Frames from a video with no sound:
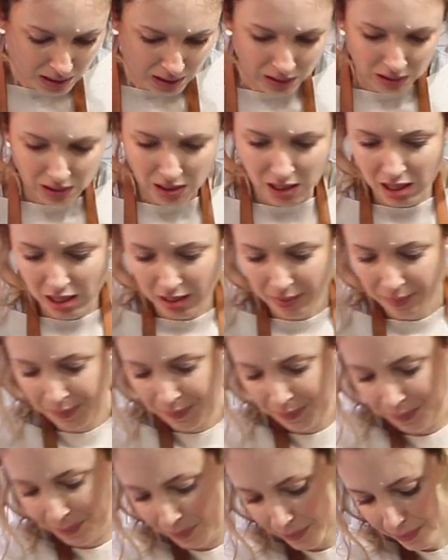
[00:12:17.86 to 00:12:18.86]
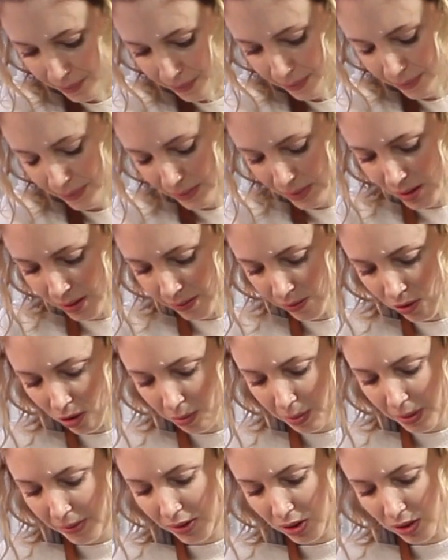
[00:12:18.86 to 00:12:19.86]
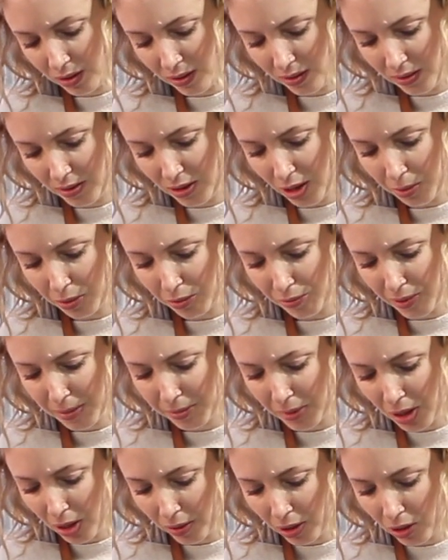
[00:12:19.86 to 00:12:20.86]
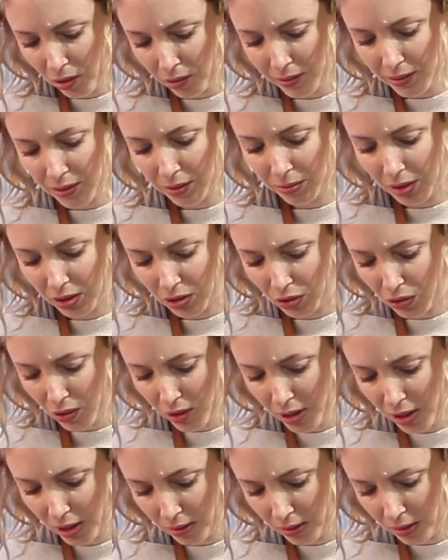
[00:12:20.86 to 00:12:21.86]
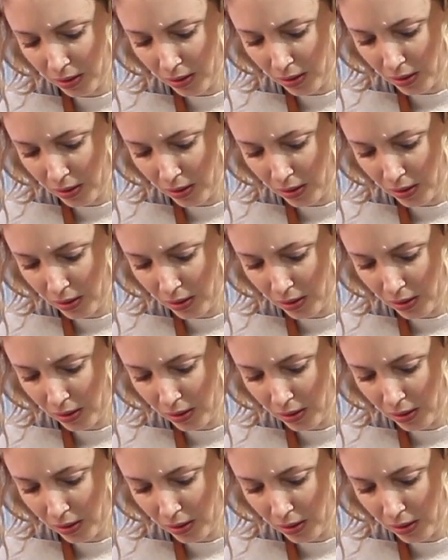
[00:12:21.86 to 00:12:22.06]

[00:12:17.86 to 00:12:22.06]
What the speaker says: Okay, I've got a bit of a double rim going on, so I'm going to try and